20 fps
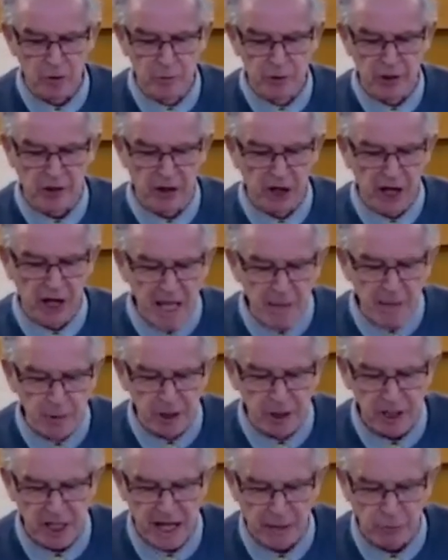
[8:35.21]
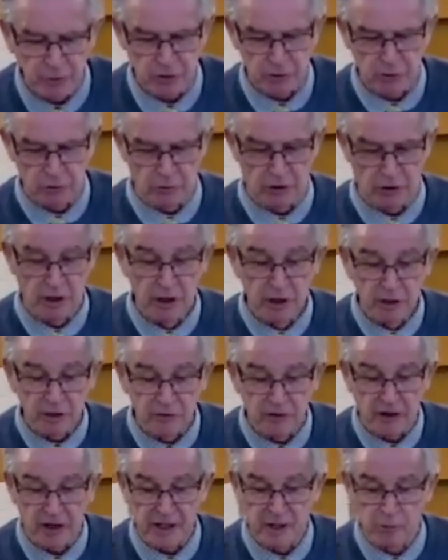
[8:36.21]
brother Laban's household to
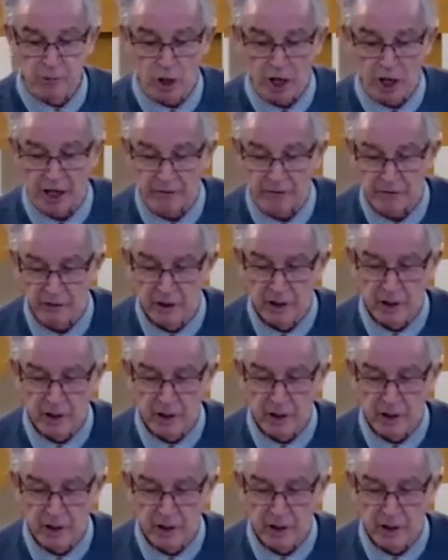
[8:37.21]
find a wife.